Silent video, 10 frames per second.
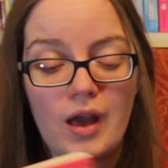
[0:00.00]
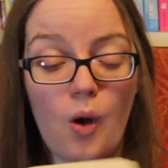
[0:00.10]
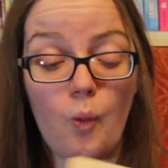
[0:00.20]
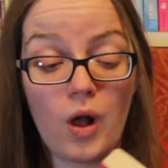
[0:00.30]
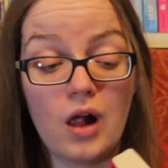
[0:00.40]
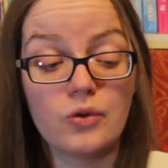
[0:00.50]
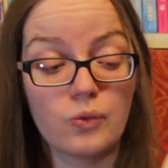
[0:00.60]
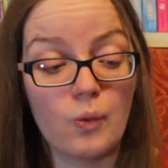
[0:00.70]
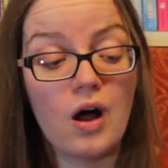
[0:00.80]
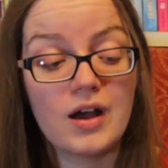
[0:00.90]
like a
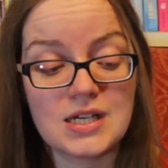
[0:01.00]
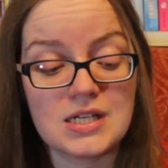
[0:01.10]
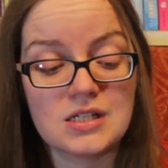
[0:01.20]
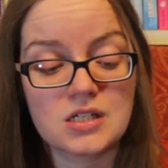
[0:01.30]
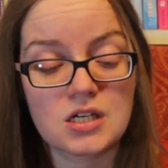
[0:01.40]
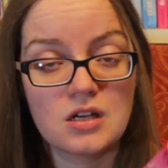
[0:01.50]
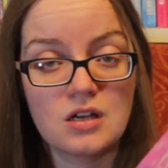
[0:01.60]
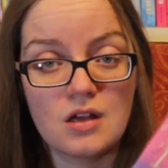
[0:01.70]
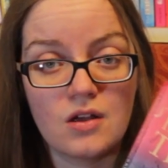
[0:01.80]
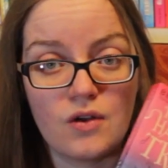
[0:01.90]
worldwide,
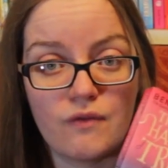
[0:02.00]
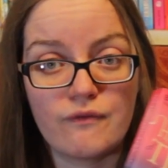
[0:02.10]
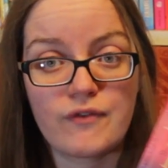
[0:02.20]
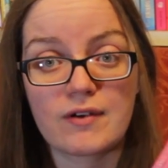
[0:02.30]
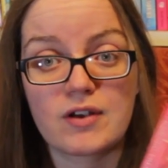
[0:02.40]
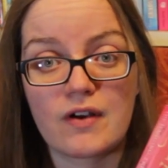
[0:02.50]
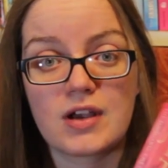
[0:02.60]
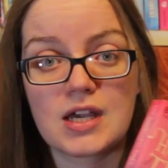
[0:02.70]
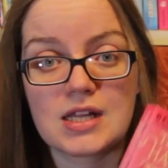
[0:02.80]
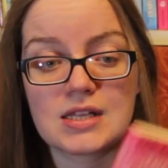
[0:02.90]
very,
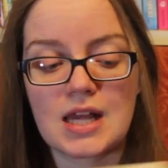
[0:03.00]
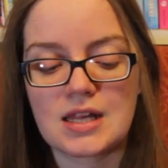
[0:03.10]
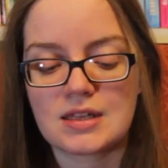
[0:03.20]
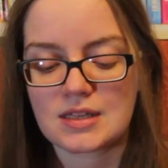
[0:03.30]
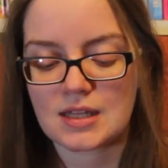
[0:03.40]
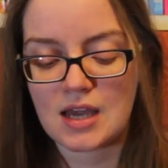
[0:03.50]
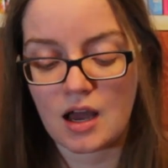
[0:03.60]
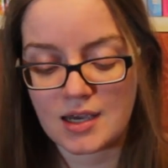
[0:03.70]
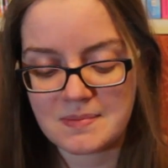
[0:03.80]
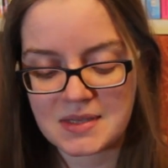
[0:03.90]
very intensely
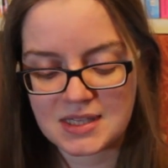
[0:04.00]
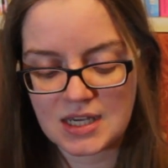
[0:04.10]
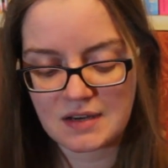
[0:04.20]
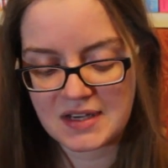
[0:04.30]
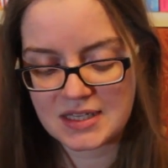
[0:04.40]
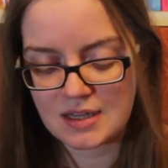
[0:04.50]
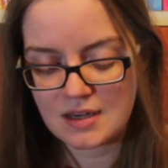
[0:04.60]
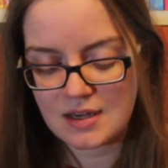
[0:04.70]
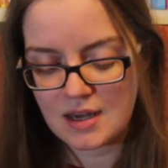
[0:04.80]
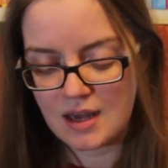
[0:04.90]
hyped series.
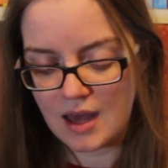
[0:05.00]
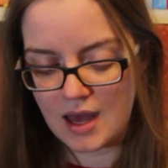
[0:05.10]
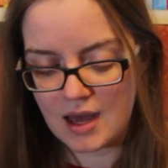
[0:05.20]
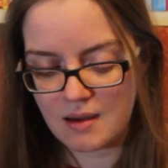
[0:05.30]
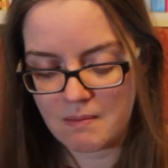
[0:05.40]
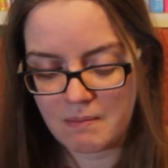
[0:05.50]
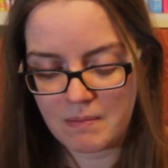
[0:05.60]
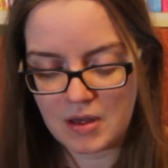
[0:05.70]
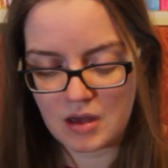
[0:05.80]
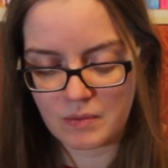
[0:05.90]

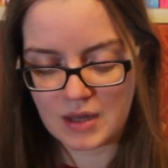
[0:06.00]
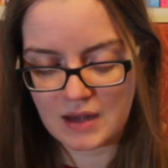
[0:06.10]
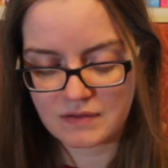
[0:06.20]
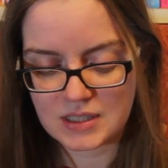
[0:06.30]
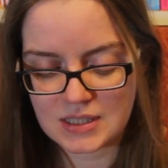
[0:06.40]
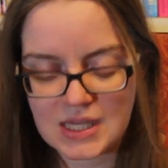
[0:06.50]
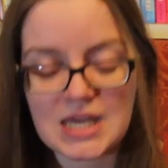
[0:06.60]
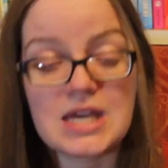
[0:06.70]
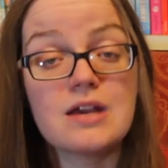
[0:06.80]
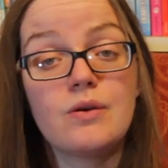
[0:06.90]
But I will have to
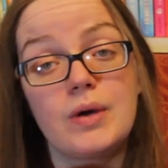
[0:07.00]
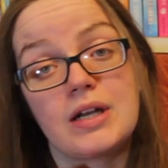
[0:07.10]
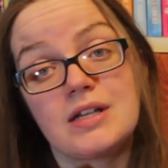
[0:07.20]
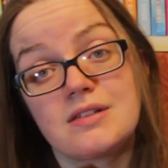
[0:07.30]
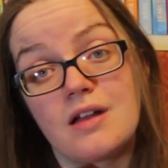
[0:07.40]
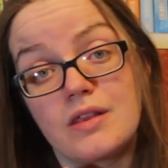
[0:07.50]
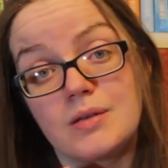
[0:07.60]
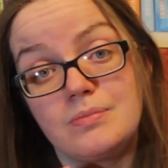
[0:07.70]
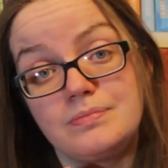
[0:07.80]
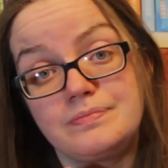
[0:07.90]
see when I start
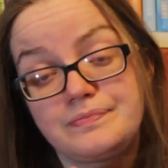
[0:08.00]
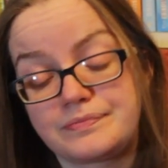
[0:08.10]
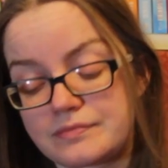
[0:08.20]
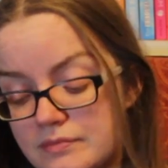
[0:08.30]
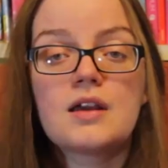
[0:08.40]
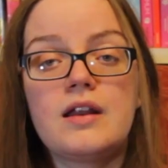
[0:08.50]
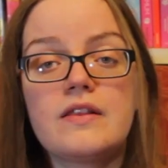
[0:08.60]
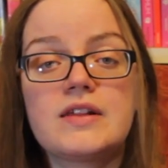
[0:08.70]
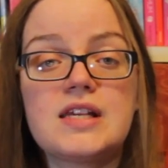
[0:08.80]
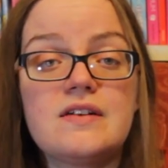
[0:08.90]
them.
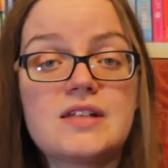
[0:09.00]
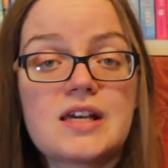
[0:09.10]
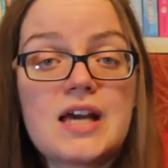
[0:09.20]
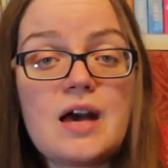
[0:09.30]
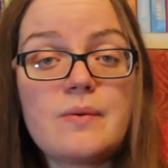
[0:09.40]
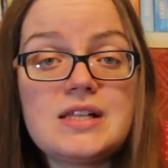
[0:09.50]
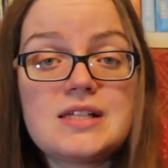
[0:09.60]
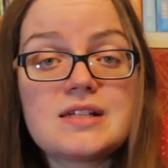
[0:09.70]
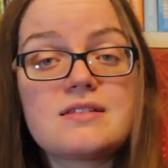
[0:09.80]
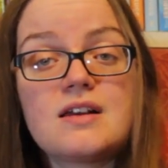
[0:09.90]
Another series I can't wait
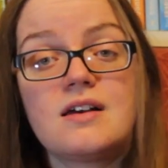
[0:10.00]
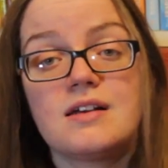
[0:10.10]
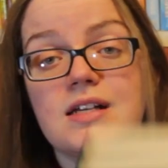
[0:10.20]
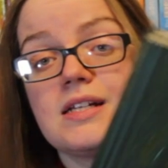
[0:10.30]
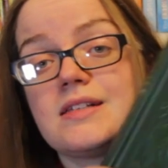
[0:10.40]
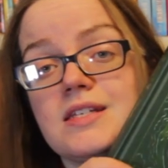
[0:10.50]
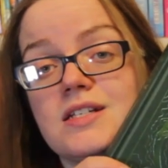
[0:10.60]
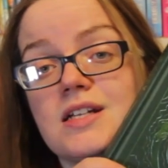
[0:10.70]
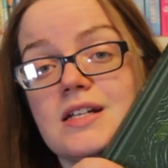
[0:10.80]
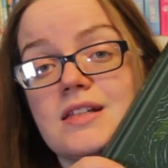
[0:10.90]
to start is the
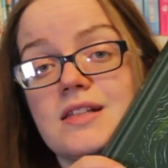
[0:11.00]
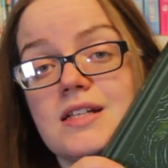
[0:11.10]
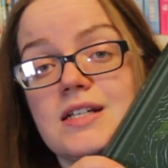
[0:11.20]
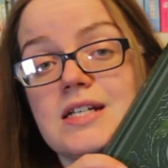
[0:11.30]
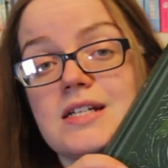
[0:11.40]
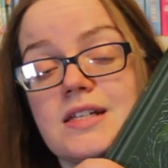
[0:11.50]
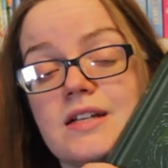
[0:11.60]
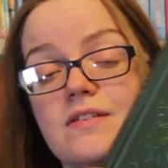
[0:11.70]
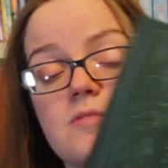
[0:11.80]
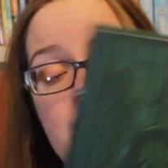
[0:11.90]
Jade City
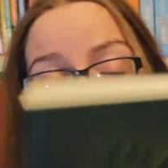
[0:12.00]
series by